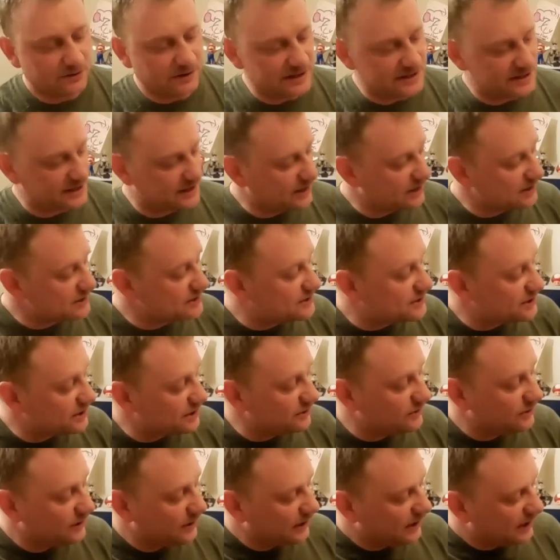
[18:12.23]
Crazy Cars
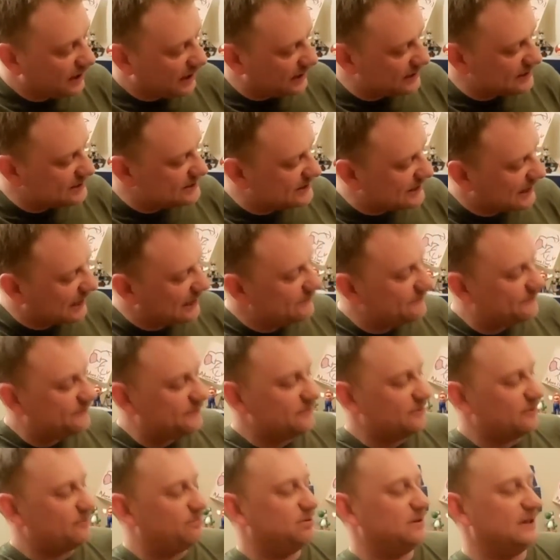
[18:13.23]
2 and Escape
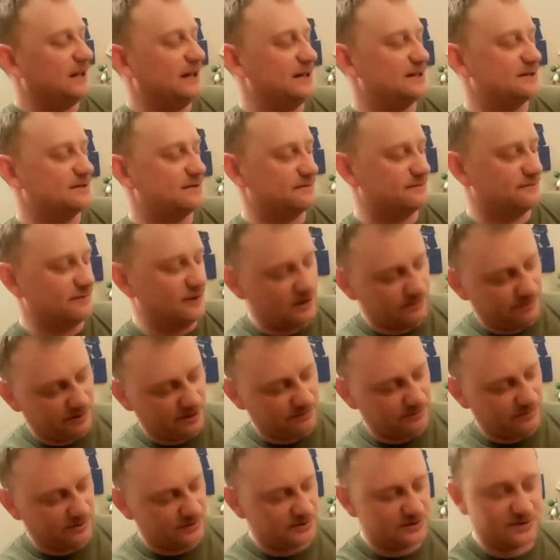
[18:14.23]
from the Planet of
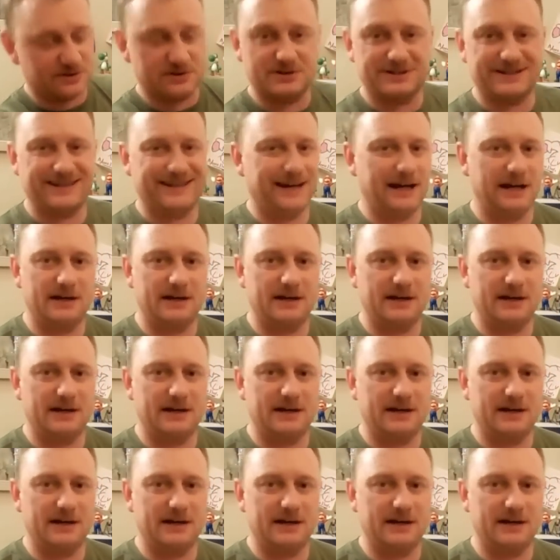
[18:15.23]
Robot Monsters,